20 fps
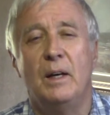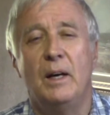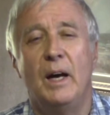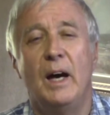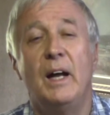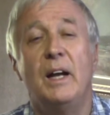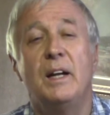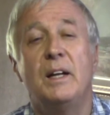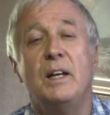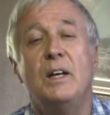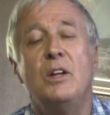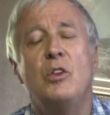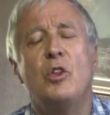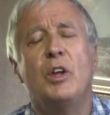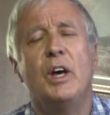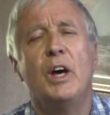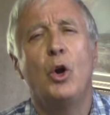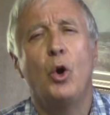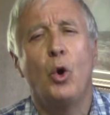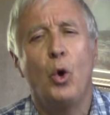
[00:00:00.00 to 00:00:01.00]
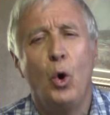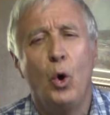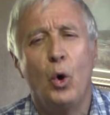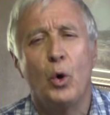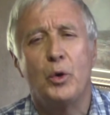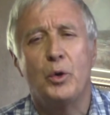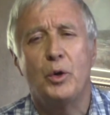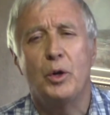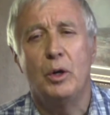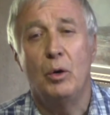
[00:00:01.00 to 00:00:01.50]
and in their
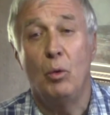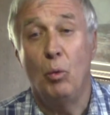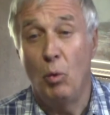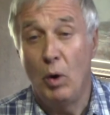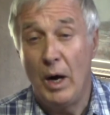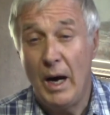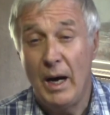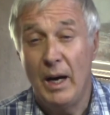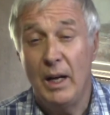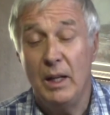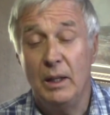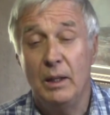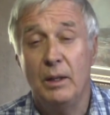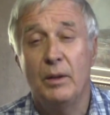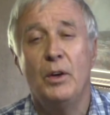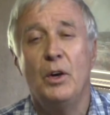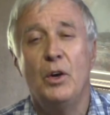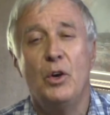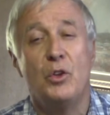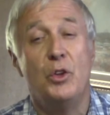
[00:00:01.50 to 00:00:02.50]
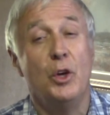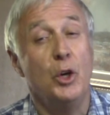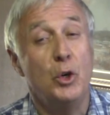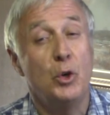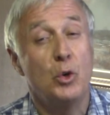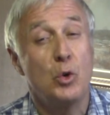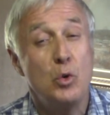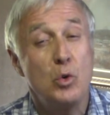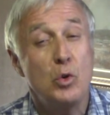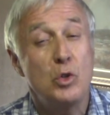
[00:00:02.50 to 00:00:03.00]
Lord, while they
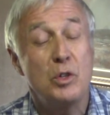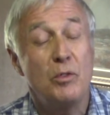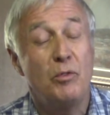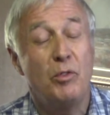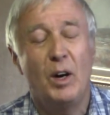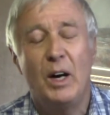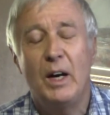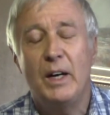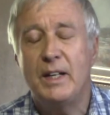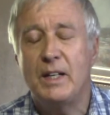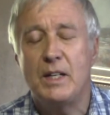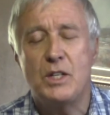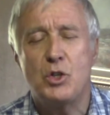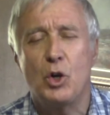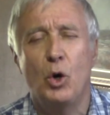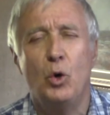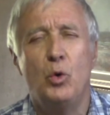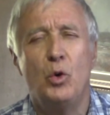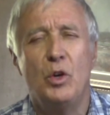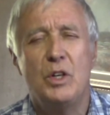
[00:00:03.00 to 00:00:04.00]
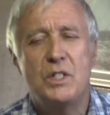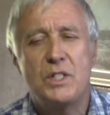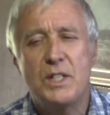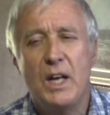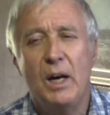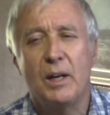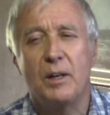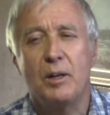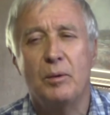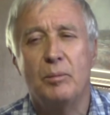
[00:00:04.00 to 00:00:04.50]
crucified his only
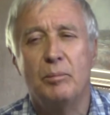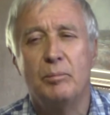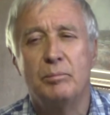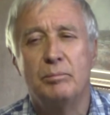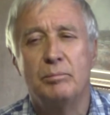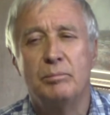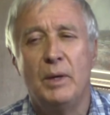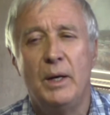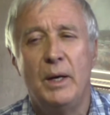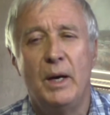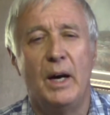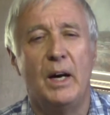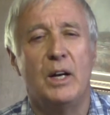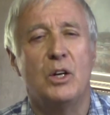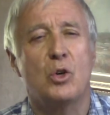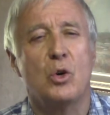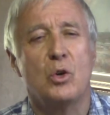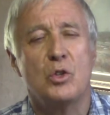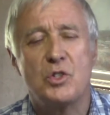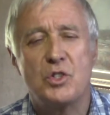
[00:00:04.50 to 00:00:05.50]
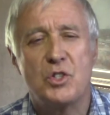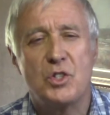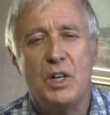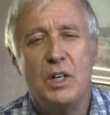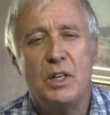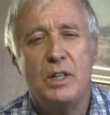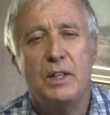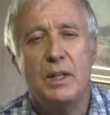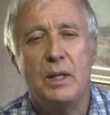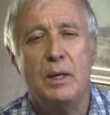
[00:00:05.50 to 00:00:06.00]
son and
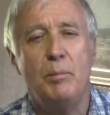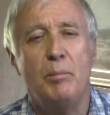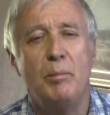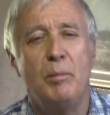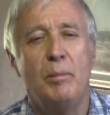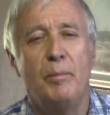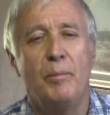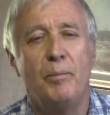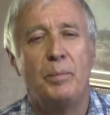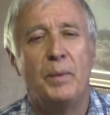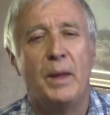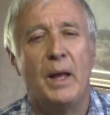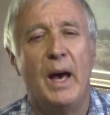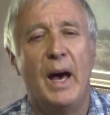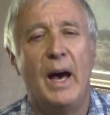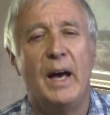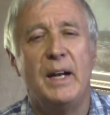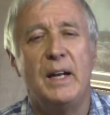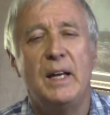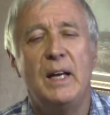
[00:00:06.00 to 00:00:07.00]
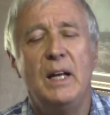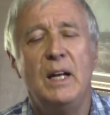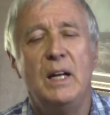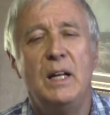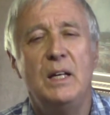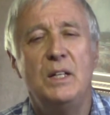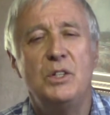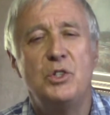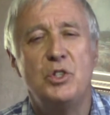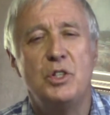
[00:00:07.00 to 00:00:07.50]
considered him an
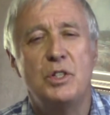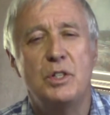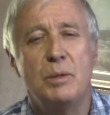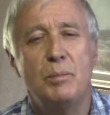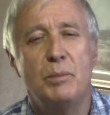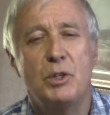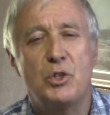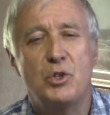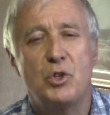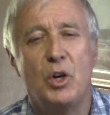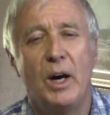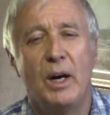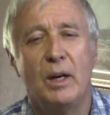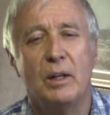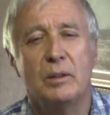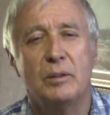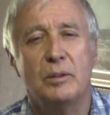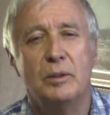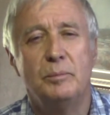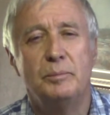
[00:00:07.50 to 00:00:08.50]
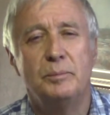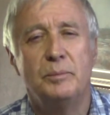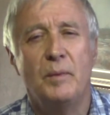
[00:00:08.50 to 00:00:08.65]
illegitimate child.